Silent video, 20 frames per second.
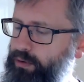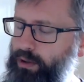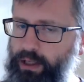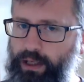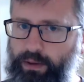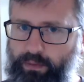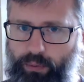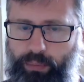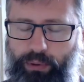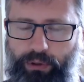
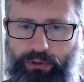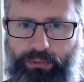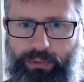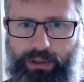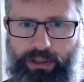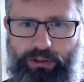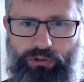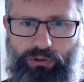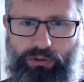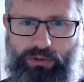another
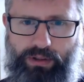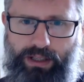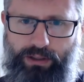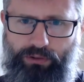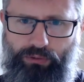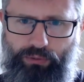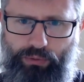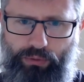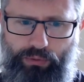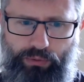possible issue, these
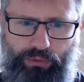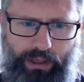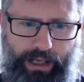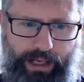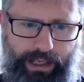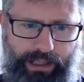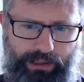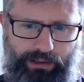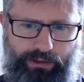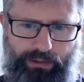are all
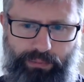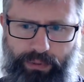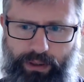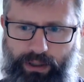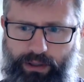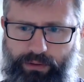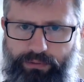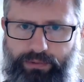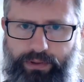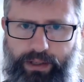
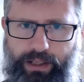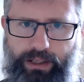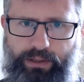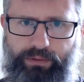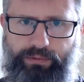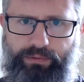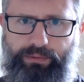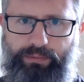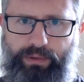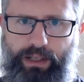
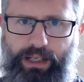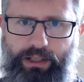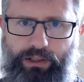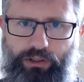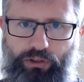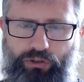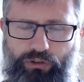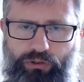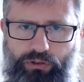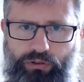8x5
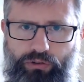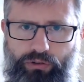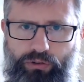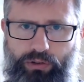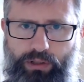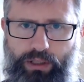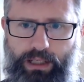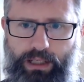inch